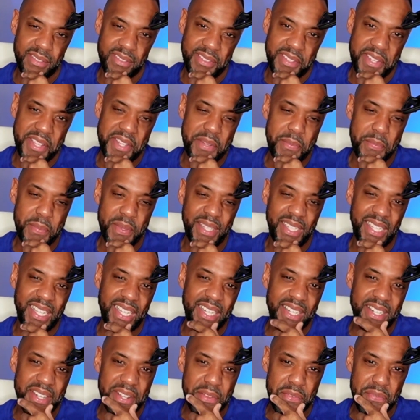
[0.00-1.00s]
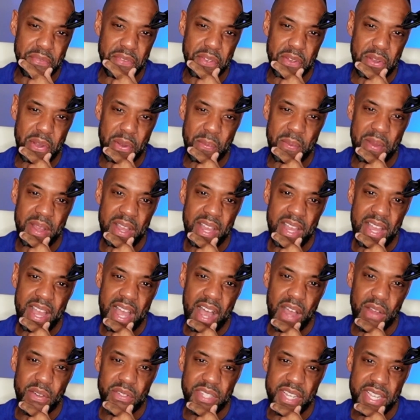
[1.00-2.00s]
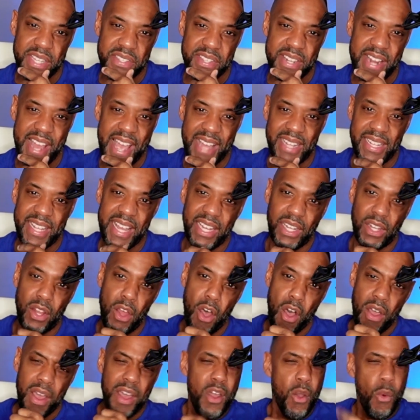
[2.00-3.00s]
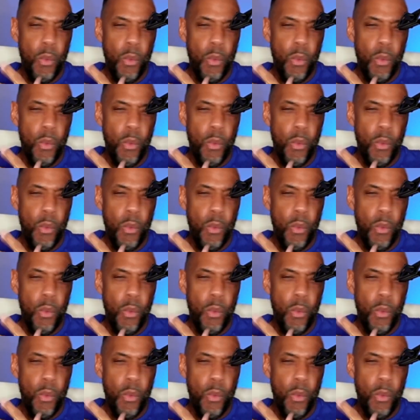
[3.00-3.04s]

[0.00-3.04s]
in the beginning of the film. How Jason had that long.